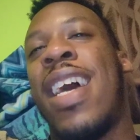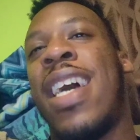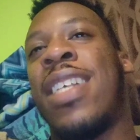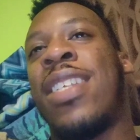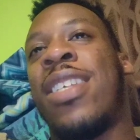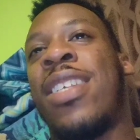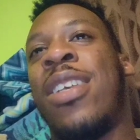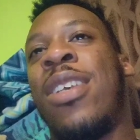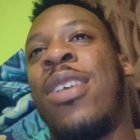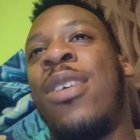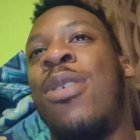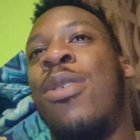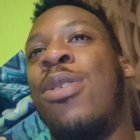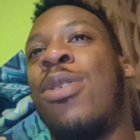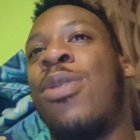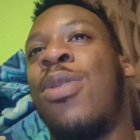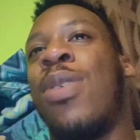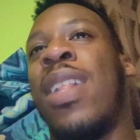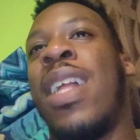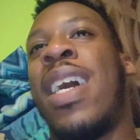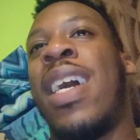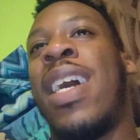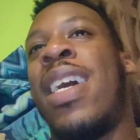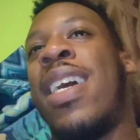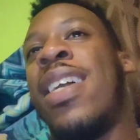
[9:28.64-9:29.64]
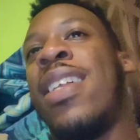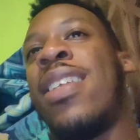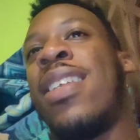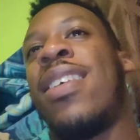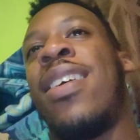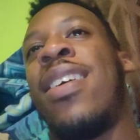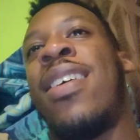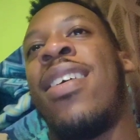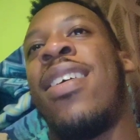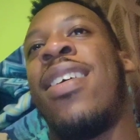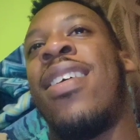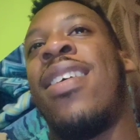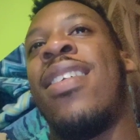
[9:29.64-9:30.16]
has a huge
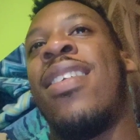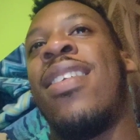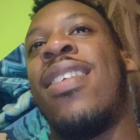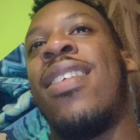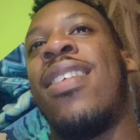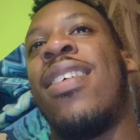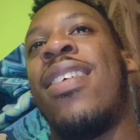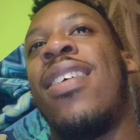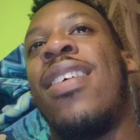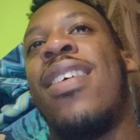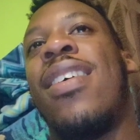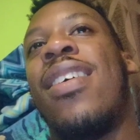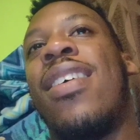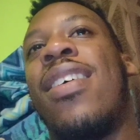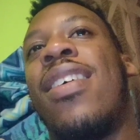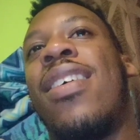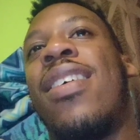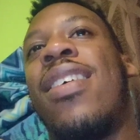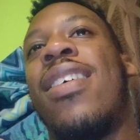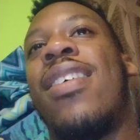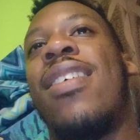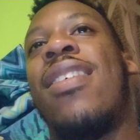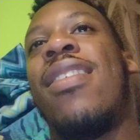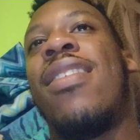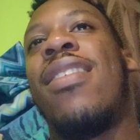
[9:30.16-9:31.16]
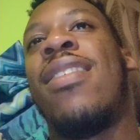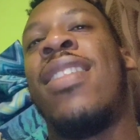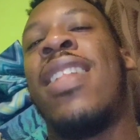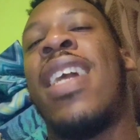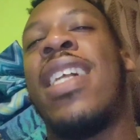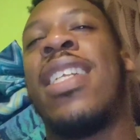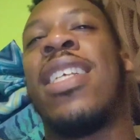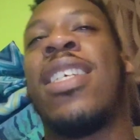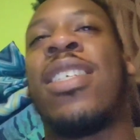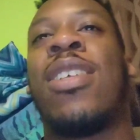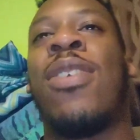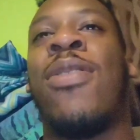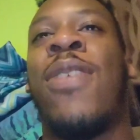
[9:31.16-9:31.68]
reliance on
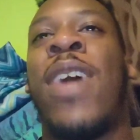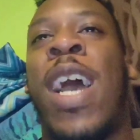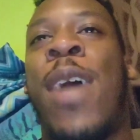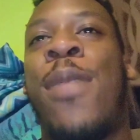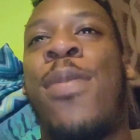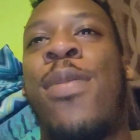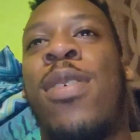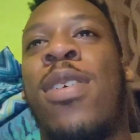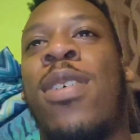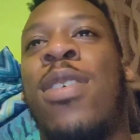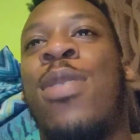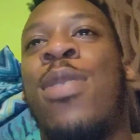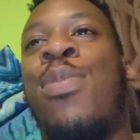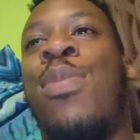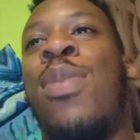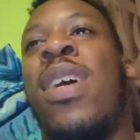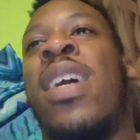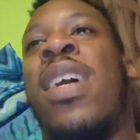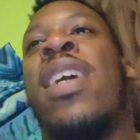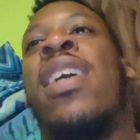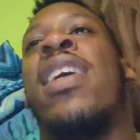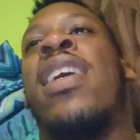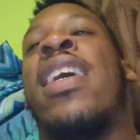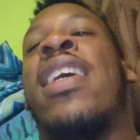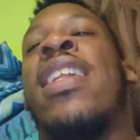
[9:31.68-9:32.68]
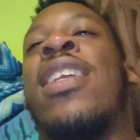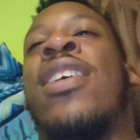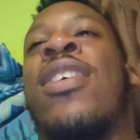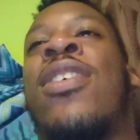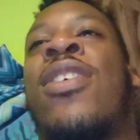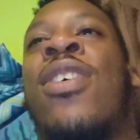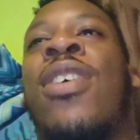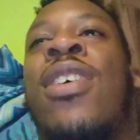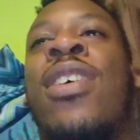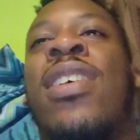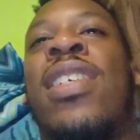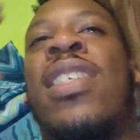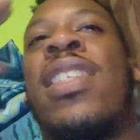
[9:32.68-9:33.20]
not just the rappers, but at
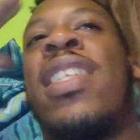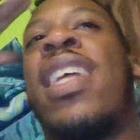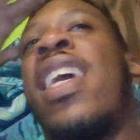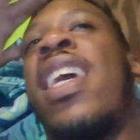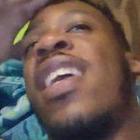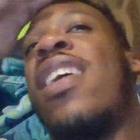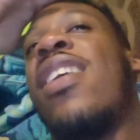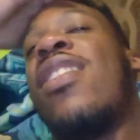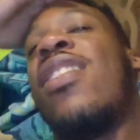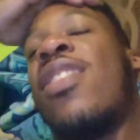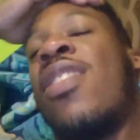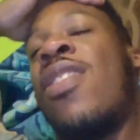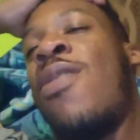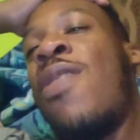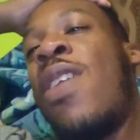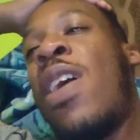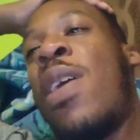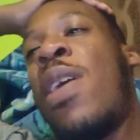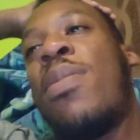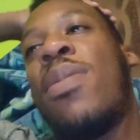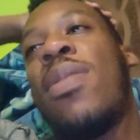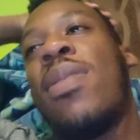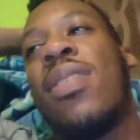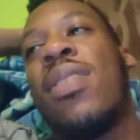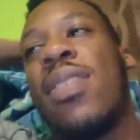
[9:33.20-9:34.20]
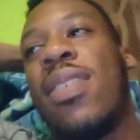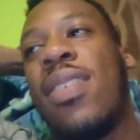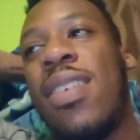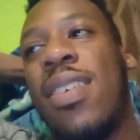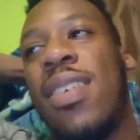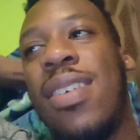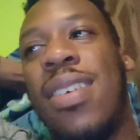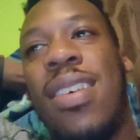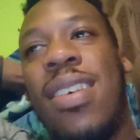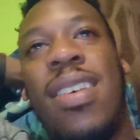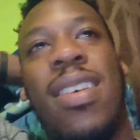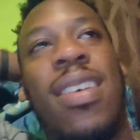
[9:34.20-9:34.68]
the current state, the rappers.